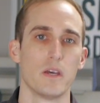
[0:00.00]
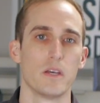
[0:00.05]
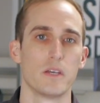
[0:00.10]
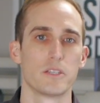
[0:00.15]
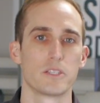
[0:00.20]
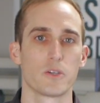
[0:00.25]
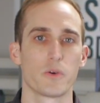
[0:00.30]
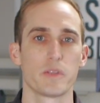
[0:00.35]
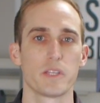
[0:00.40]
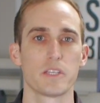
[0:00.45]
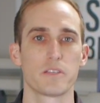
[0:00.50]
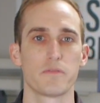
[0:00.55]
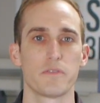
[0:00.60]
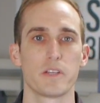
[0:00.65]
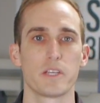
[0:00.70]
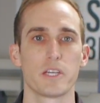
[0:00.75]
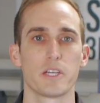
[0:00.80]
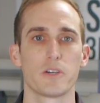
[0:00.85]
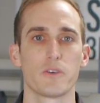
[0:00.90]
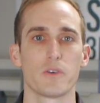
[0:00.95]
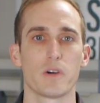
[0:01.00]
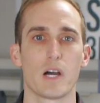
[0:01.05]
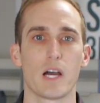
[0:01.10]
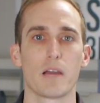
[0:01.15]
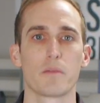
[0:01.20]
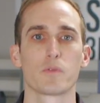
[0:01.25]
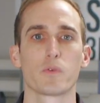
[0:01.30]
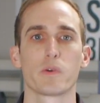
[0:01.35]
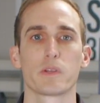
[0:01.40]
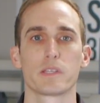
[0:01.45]
So in this video,
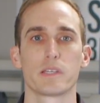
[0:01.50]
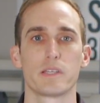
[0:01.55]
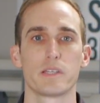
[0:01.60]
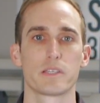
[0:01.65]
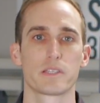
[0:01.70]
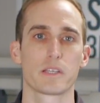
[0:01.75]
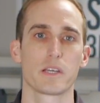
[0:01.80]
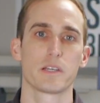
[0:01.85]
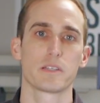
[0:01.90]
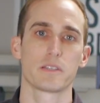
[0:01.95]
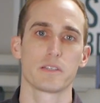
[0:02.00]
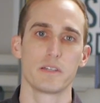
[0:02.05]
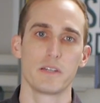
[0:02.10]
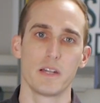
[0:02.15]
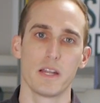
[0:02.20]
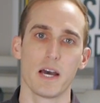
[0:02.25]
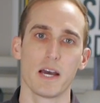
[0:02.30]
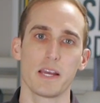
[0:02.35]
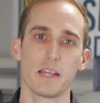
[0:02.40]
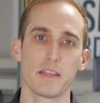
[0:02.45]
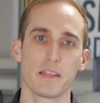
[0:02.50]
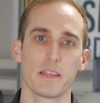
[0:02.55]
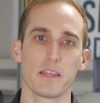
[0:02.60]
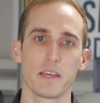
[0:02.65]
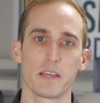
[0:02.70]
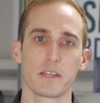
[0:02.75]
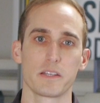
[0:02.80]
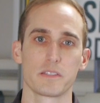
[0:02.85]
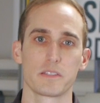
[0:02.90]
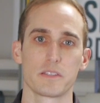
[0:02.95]
I'm going to discuss nine
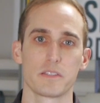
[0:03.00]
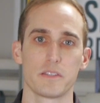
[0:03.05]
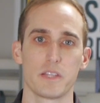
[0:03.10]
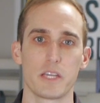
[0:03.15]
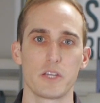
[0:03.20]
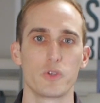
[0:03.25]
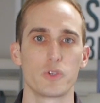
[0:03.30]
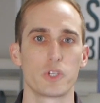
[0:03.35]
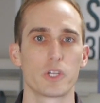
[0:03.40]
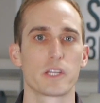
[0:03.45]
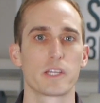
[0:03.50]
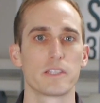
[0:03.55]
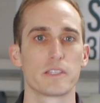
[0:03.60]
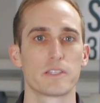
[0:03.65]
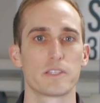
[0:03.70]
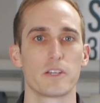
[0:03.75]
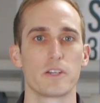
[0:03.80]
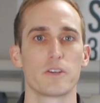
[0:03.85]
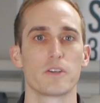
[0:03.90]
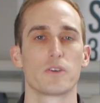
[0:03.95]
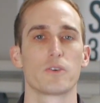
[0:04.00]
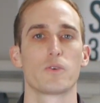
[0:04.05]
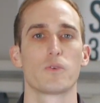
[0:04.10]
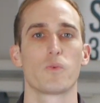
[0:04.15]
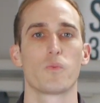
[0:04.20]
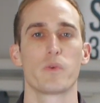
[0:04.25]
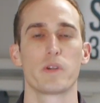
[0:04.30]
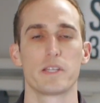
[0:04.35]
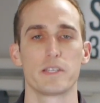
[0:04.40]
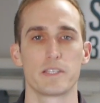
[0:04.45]
things that you should consider
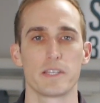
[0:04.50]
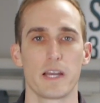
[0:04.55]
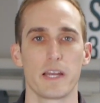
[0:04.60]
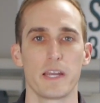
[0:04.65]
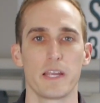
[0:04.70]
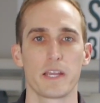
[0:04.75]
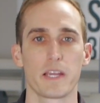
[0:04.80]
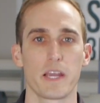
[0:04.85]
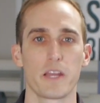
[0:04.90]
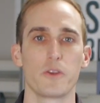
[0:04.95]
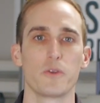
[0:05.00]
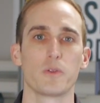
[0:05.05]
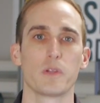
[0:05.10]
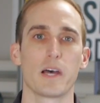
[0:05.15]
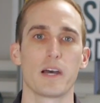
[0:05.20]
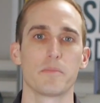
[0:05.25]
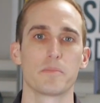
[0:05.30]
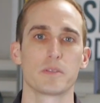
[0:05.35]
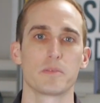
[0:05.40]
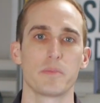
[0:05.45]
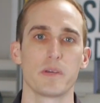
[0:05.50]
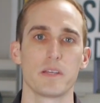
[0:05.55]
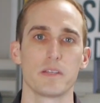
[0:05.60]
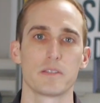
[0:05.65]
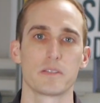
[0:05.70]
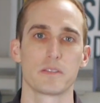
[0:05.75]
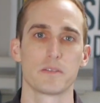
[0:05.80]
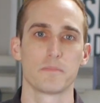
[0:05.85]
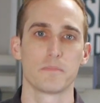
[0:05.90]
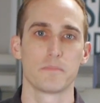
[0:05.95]
when designing a new lab space.